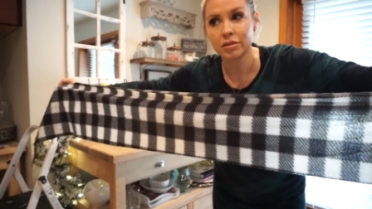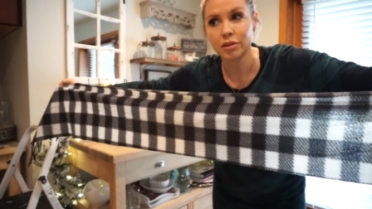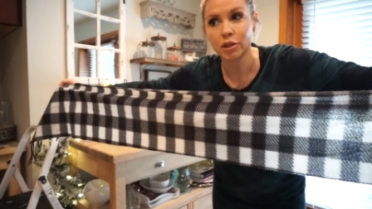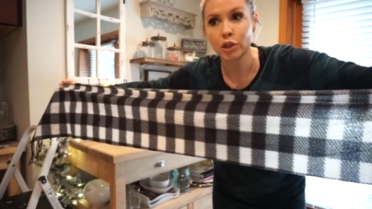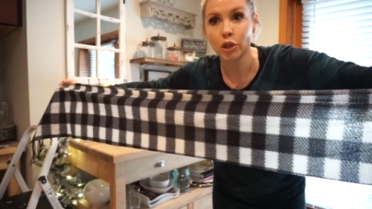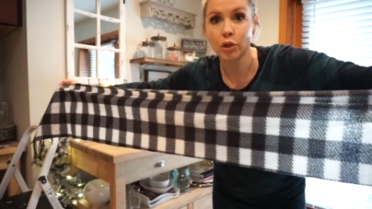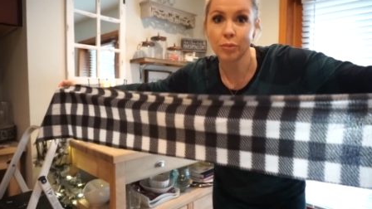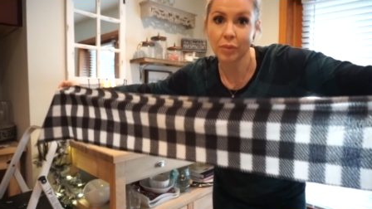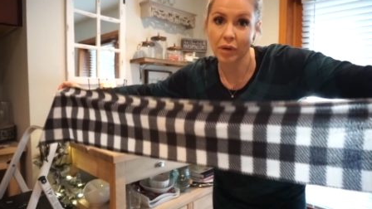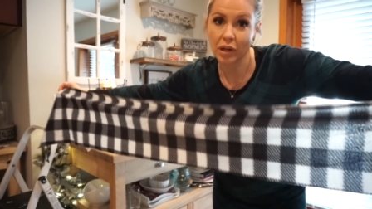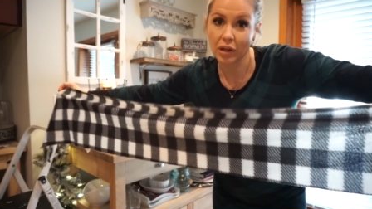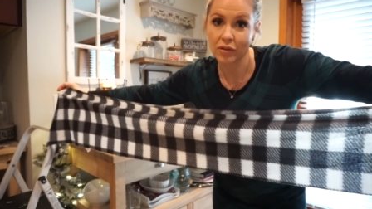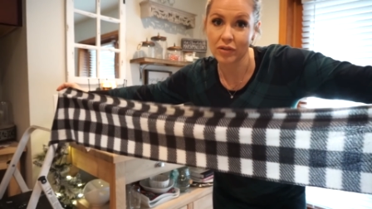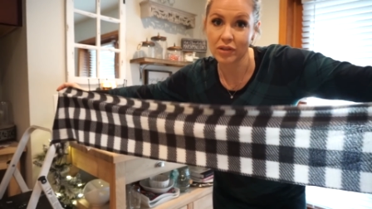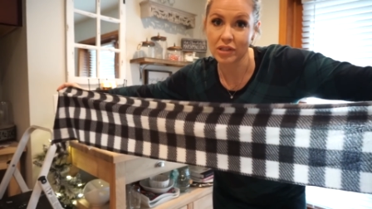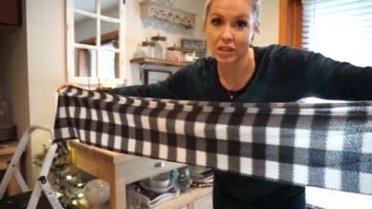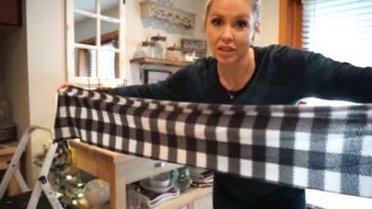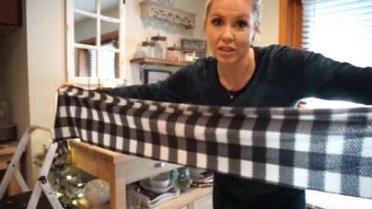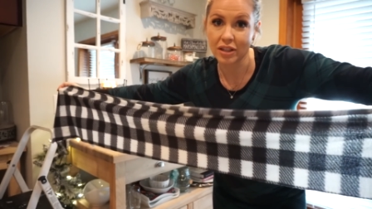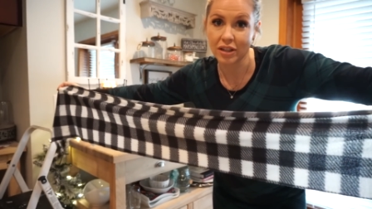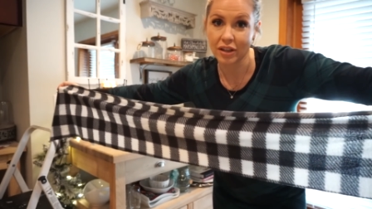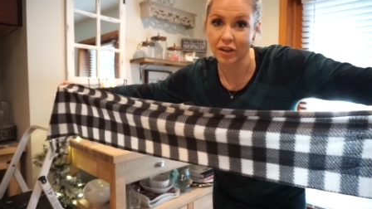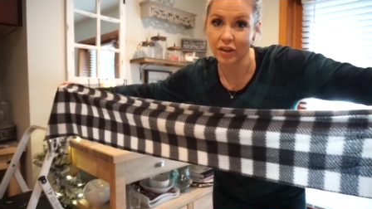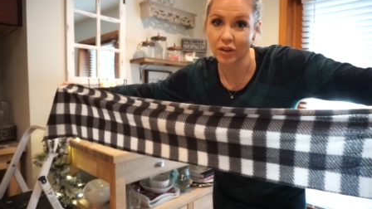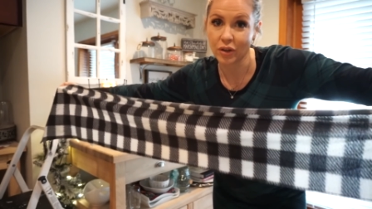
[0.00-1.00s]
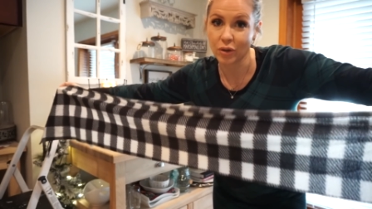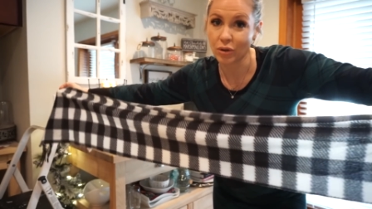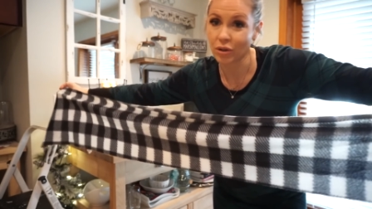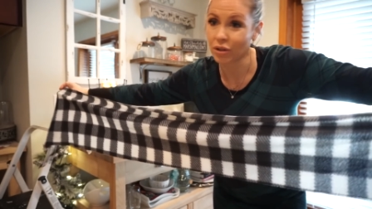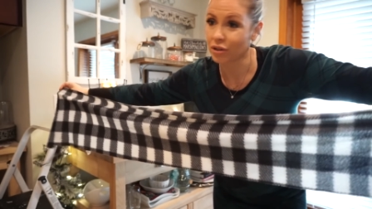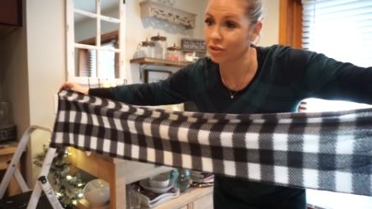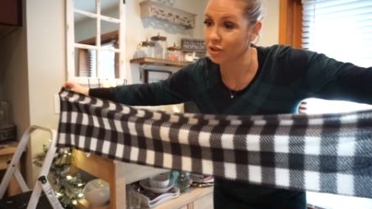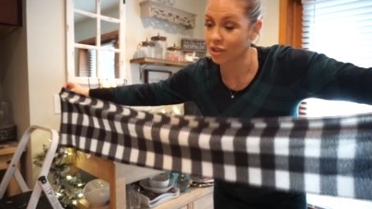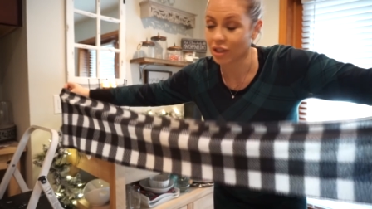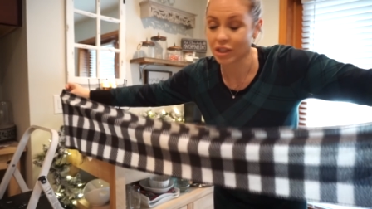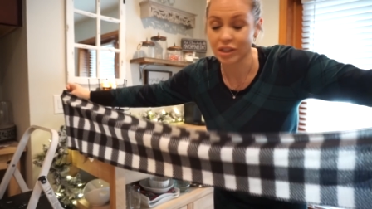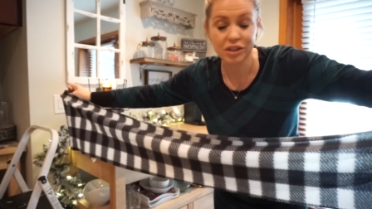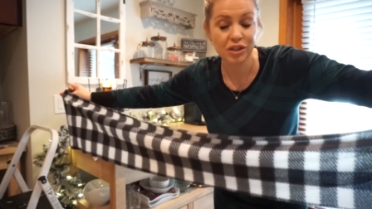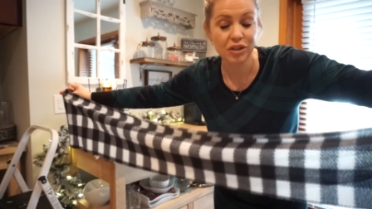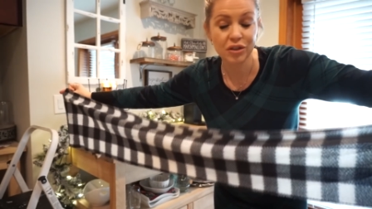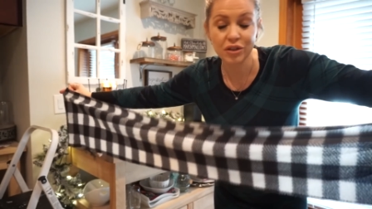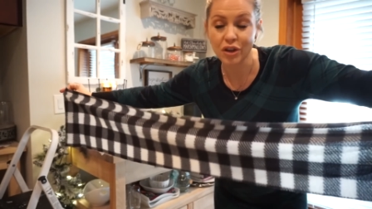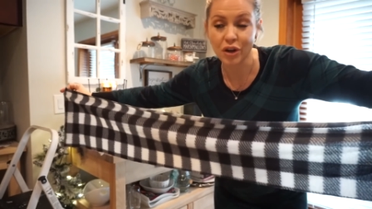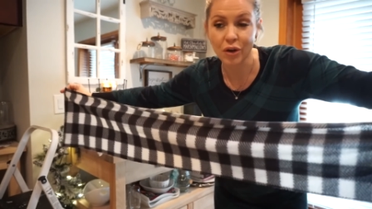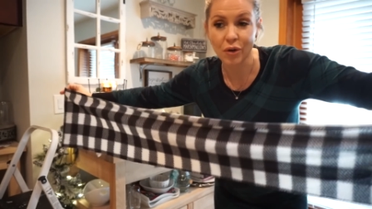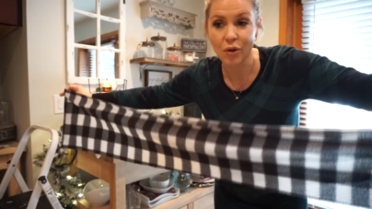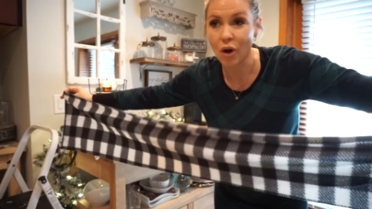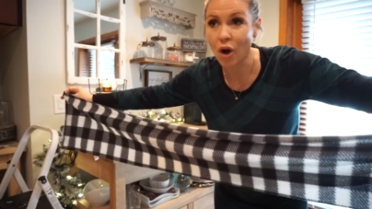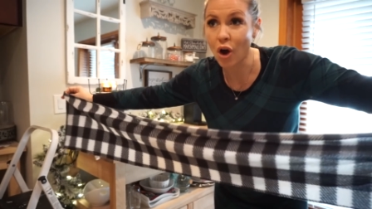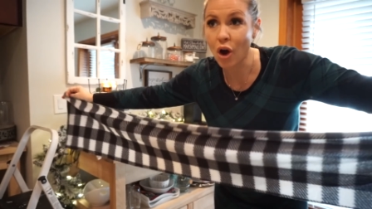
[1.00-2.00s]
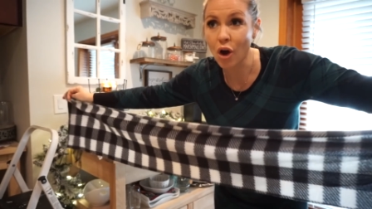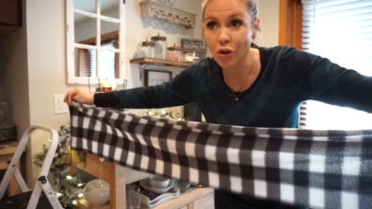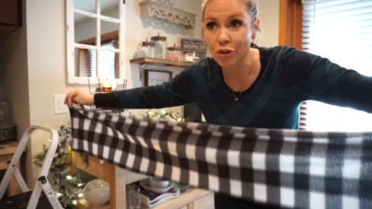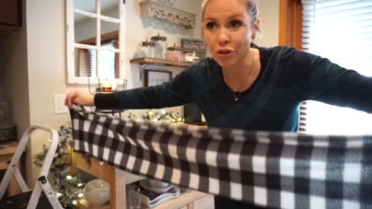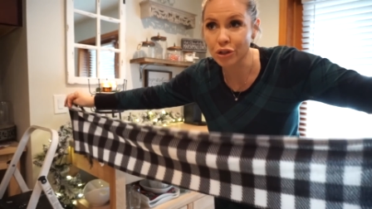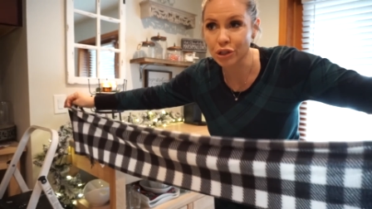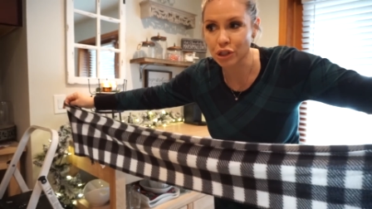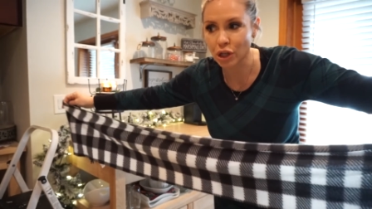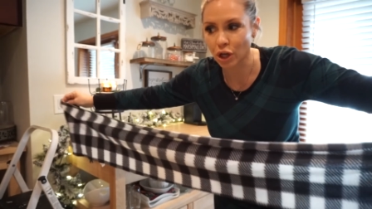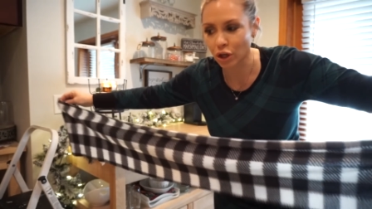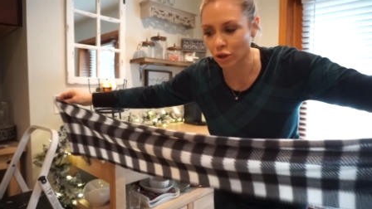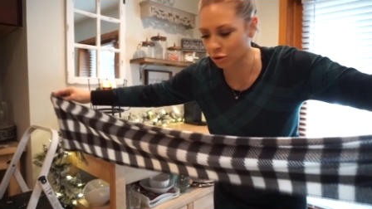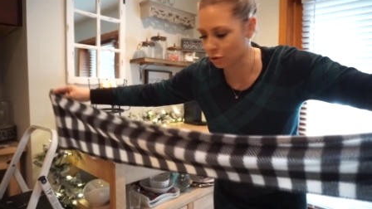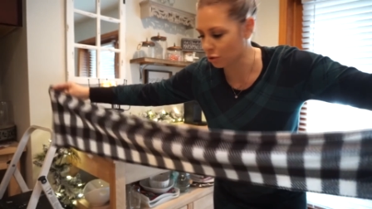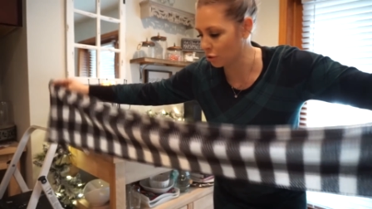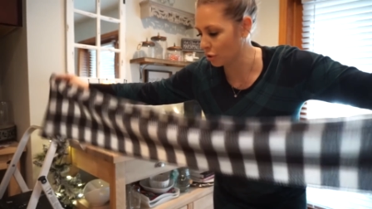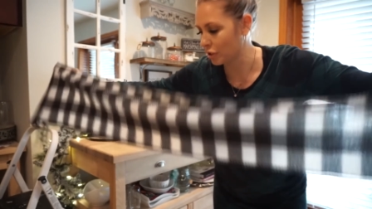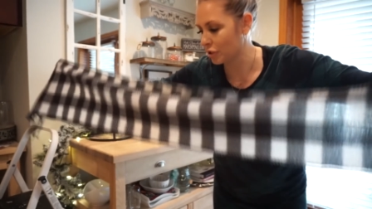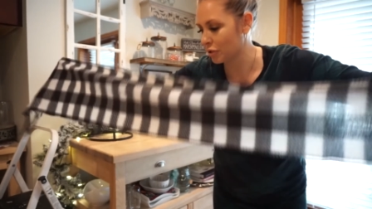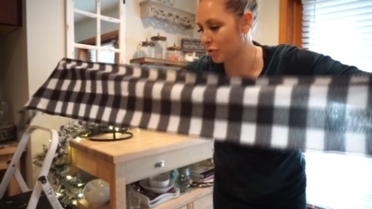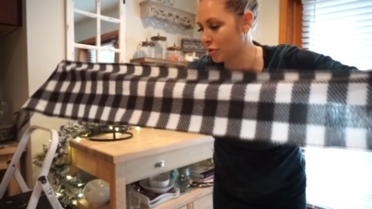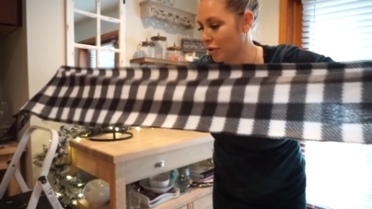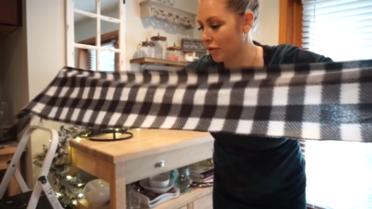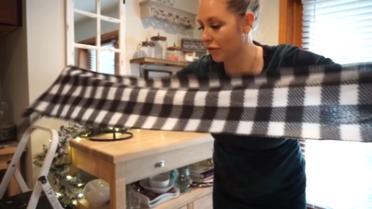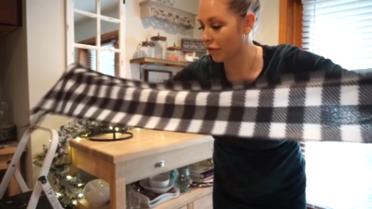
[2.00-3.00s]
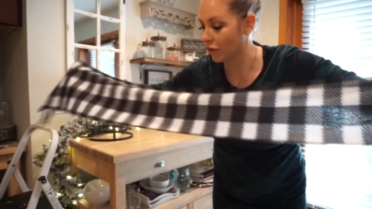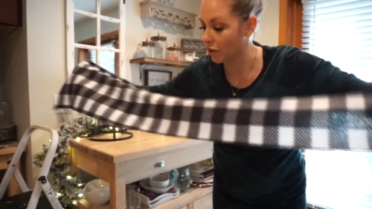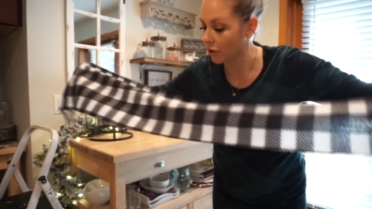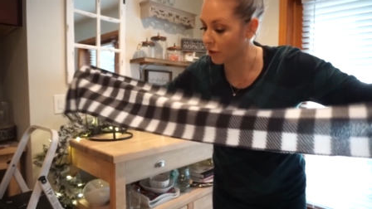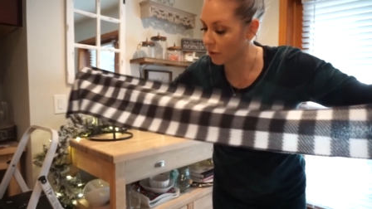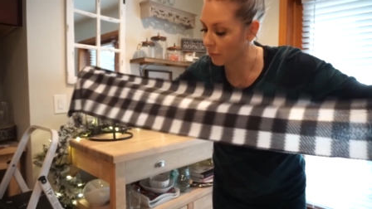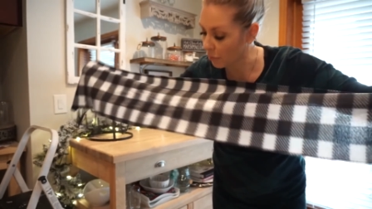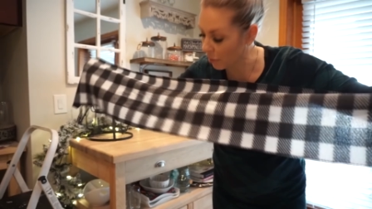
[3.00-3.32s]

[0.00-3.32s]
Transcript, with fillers: you might have seen it at yours because you know all the Dollar Trees are different.